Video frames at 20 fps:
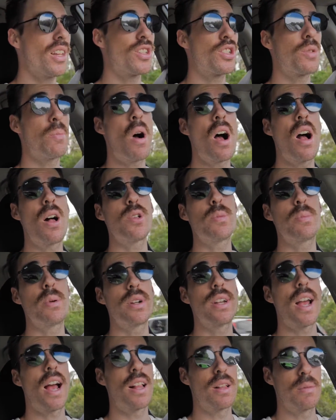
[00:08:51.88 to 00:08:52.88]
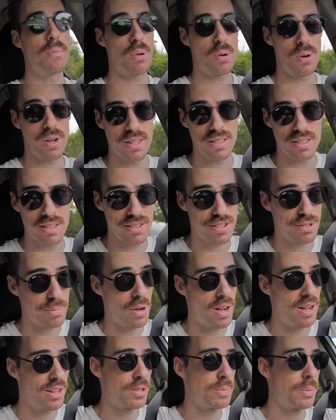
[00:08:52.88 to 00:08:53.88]
Smiles per gallon, boys,
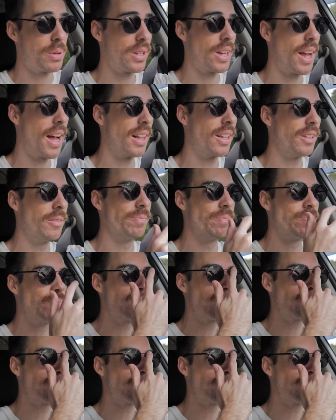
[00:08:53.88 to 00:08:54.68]
smiles per gallon.